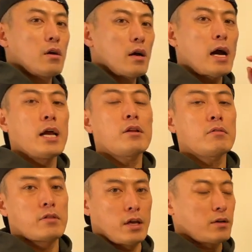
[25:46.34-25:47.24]
I
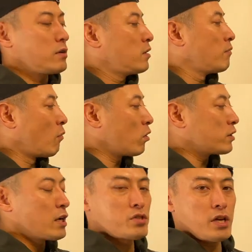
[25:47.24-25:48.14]
do think
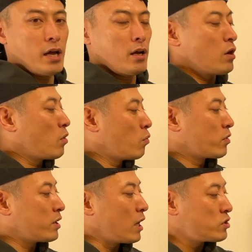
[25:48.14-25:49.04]
multi-chain
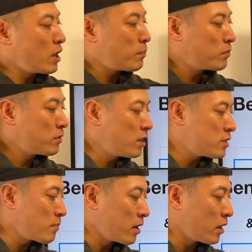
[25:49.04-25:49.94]
will catch up
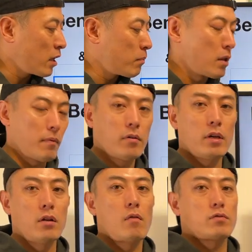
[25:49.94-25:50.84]
this market cap level
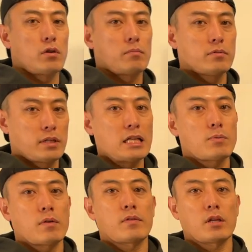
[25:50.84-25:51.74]
in long term. That's
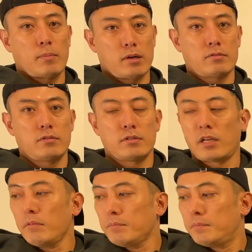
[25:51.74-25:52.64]
what I'm thinking about. Okay.